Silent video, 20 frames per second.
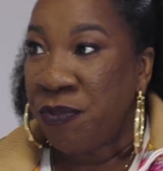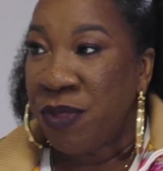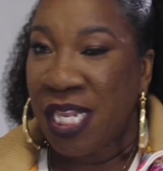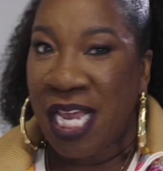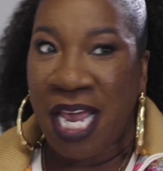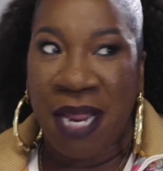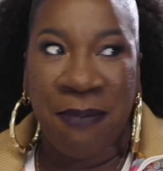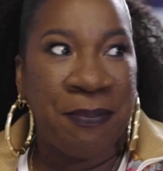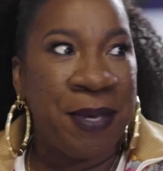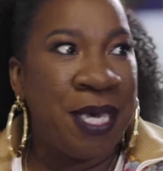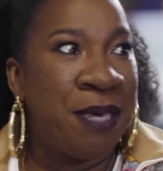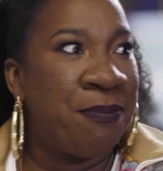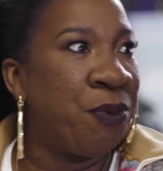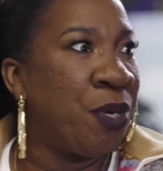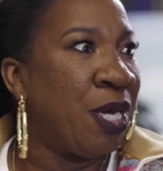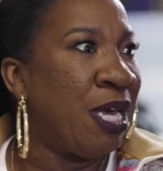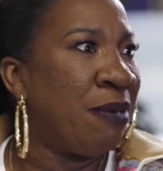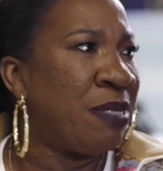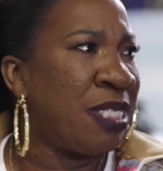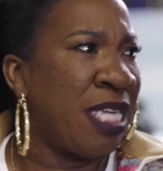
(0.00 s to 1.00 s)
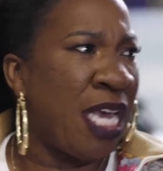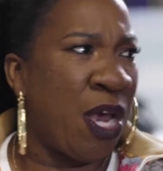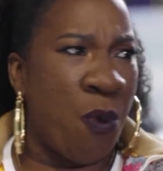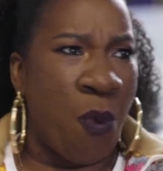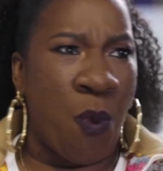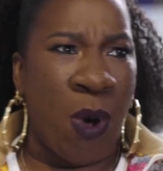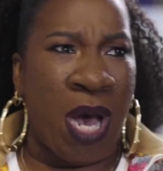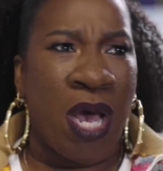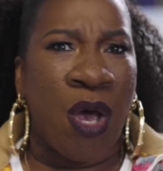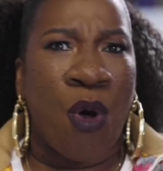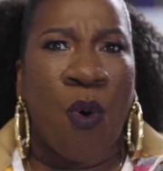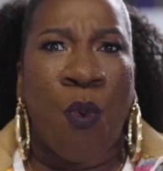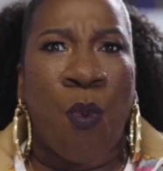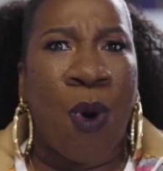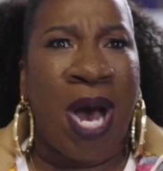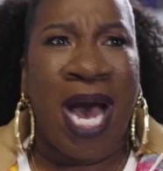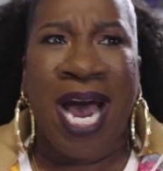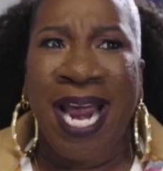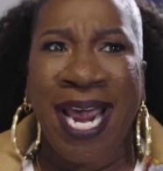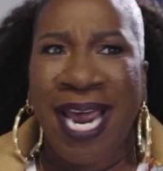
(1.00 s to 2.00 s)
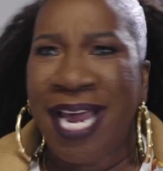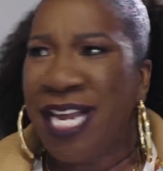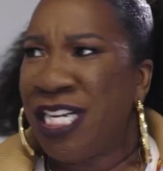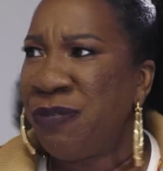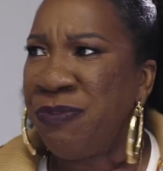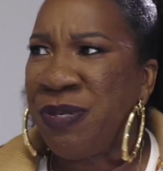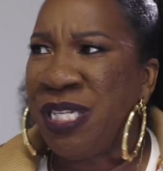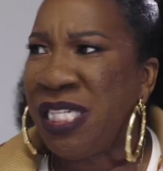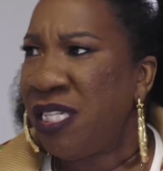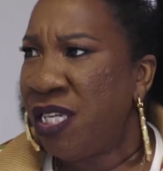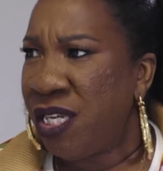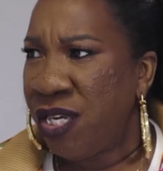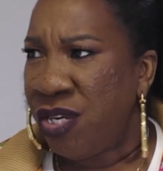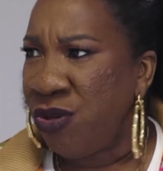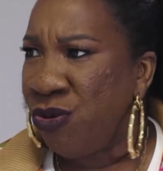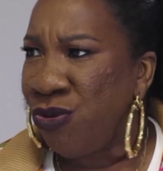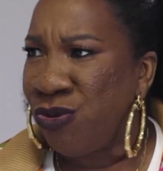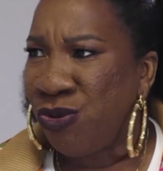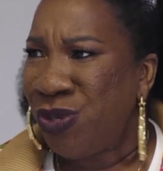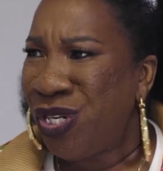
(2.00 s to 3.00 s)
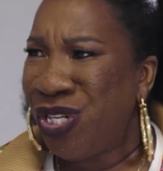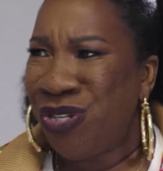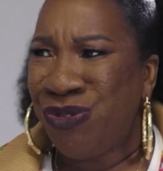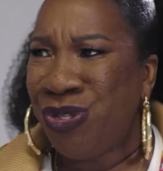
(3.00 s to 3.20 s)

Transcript: And people kept saying, why HBCUs? What are you